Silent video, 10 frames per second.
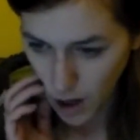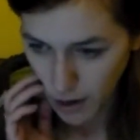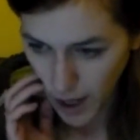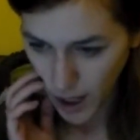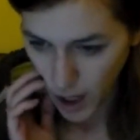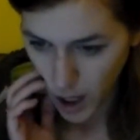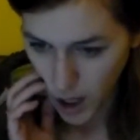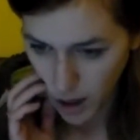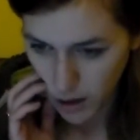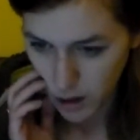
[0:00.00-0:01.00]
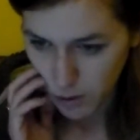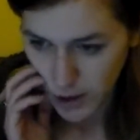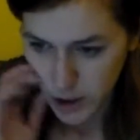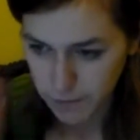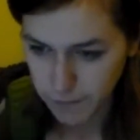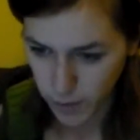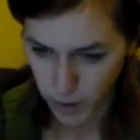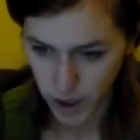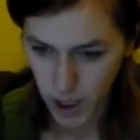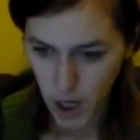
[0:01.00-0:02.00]
Okay, uh question
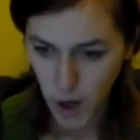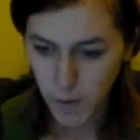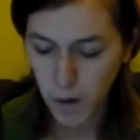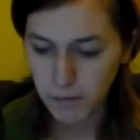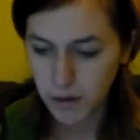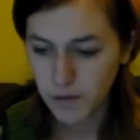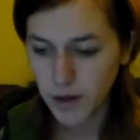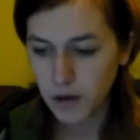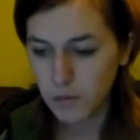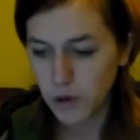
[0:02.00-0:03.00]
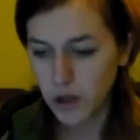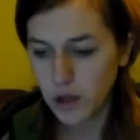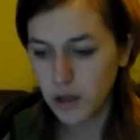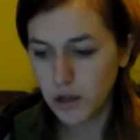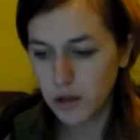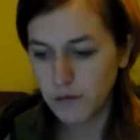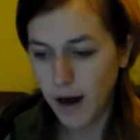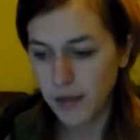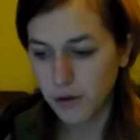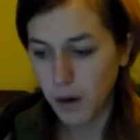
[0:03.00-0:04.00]
four. What movie would you
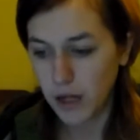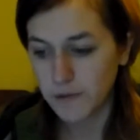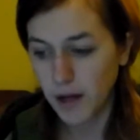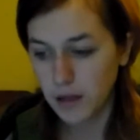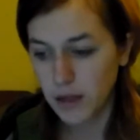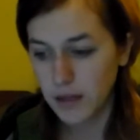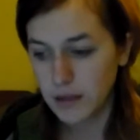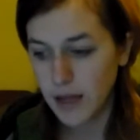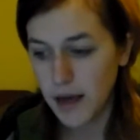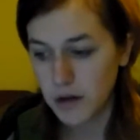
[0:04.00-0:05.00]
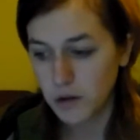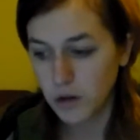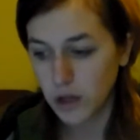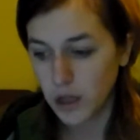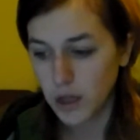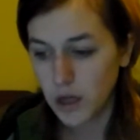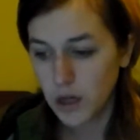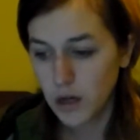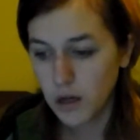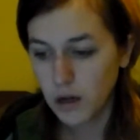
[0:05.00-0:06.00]
rather watch? Valentine's Day or
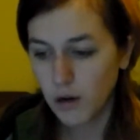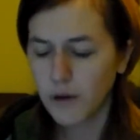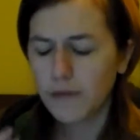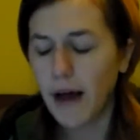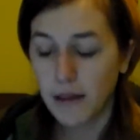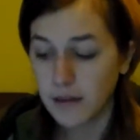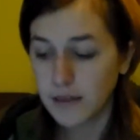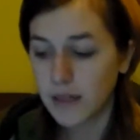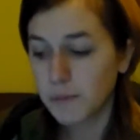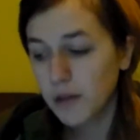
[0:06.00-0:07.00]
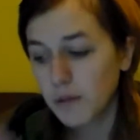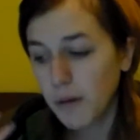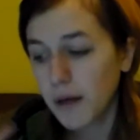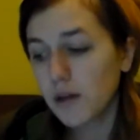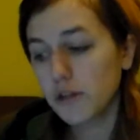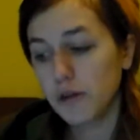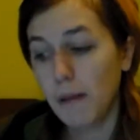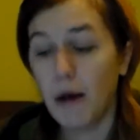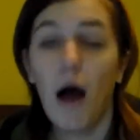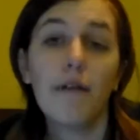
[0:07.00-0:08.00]
or on Valentine's Day, Pretty Woman or You
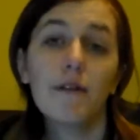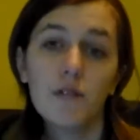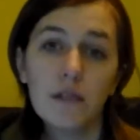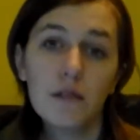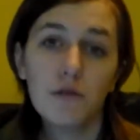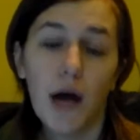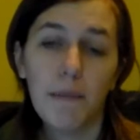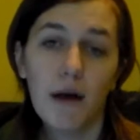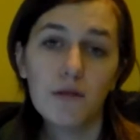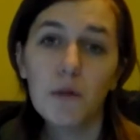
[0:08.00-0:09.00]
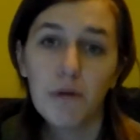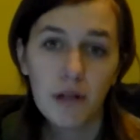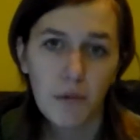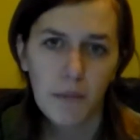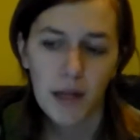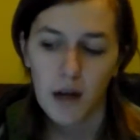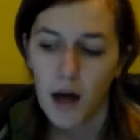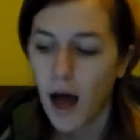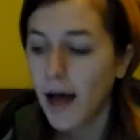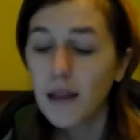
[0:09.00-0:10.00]
Got Mail. I've never seen You Got Mail, so Pretty Woman.
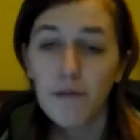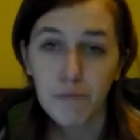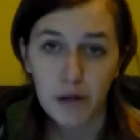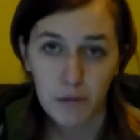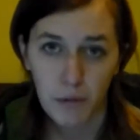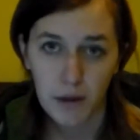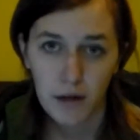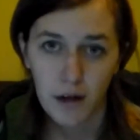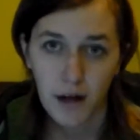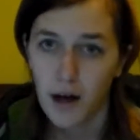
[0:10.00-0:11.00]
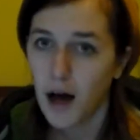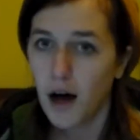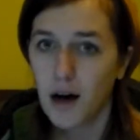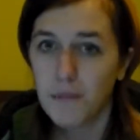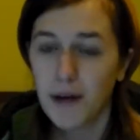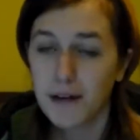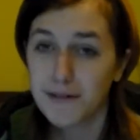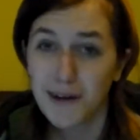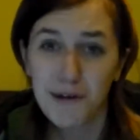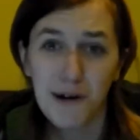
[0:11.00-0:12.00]
I love Pretty Woman. Um, it
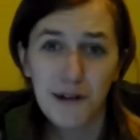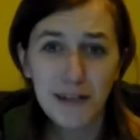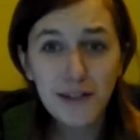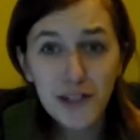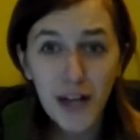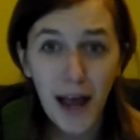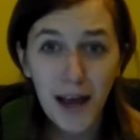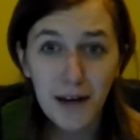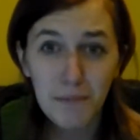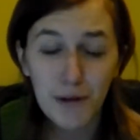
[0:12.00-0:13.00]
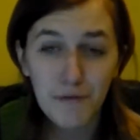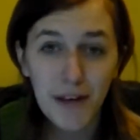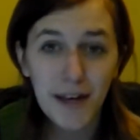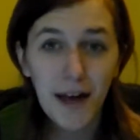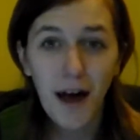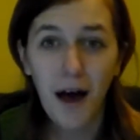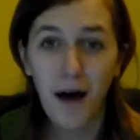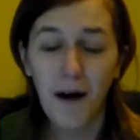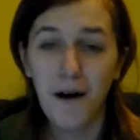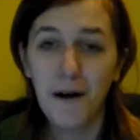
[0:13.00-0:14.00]
is a cliched movie,
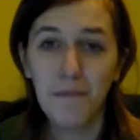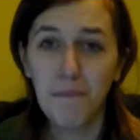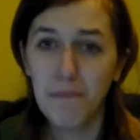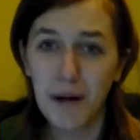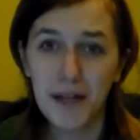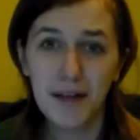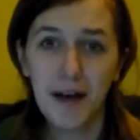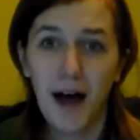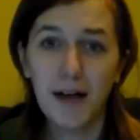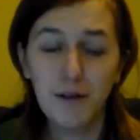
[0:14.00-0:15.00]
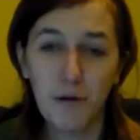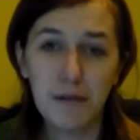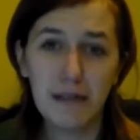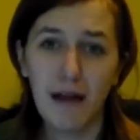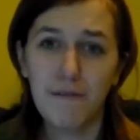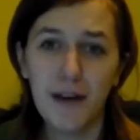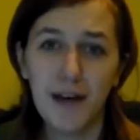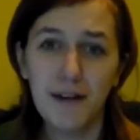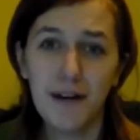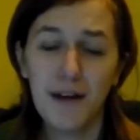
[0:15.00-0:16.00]
um, but I totally love
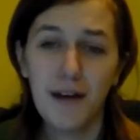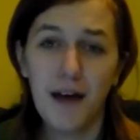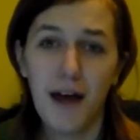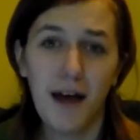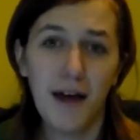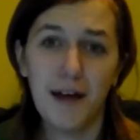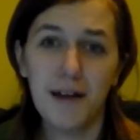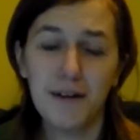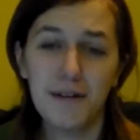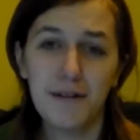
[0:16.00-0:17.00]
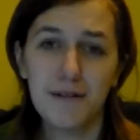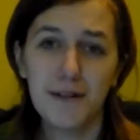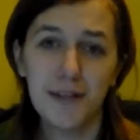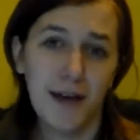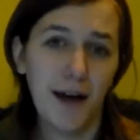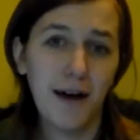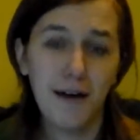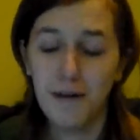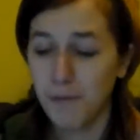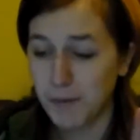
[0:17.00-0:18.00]
it. And yeah,
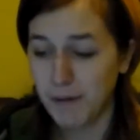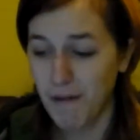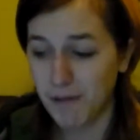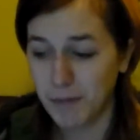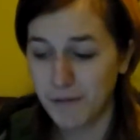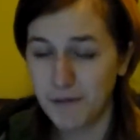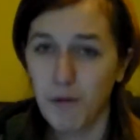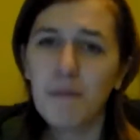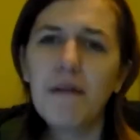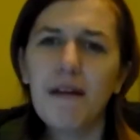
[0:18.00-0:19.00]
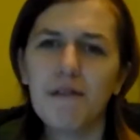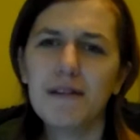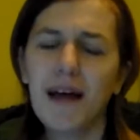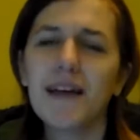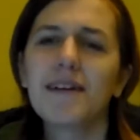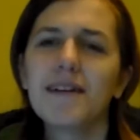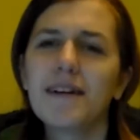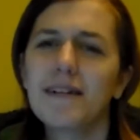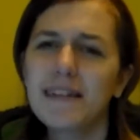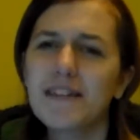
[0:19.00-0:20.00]
one of my favorite movies. One of my favorite like
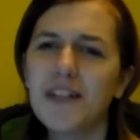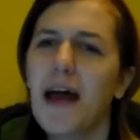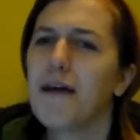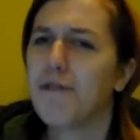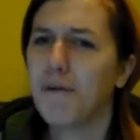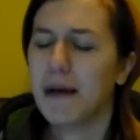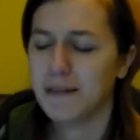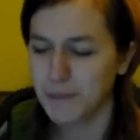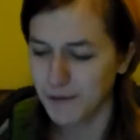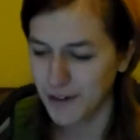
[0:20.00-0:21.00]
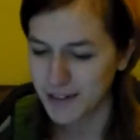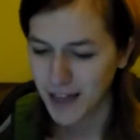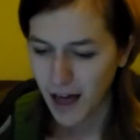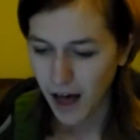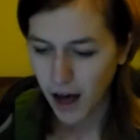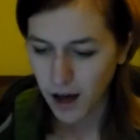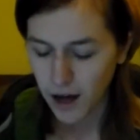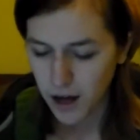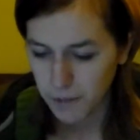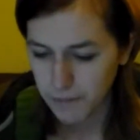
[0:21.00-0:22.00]
cliche romance movies.
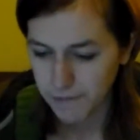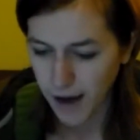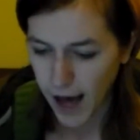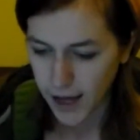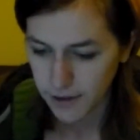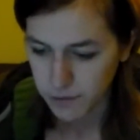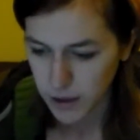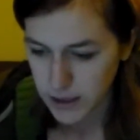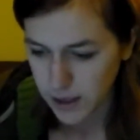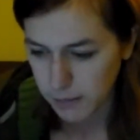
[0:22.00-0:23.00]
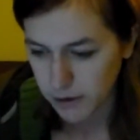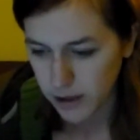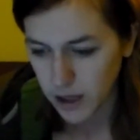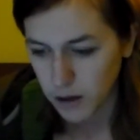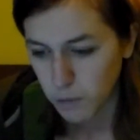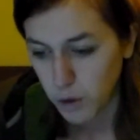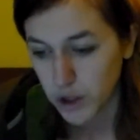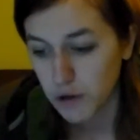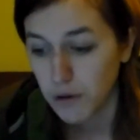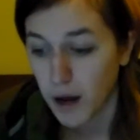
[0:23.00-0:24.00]
Um, five, what celebrity
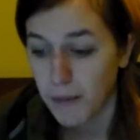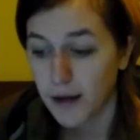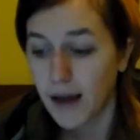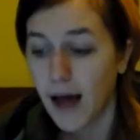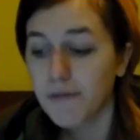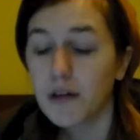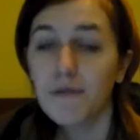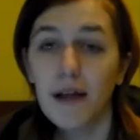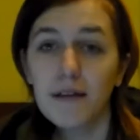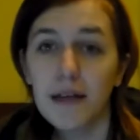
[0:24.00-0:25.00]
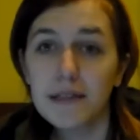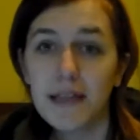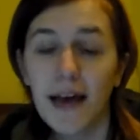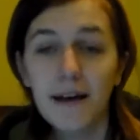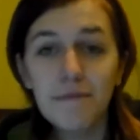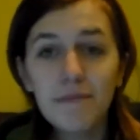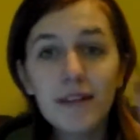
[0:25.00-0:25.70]
would you not mind having on Valentine's Day?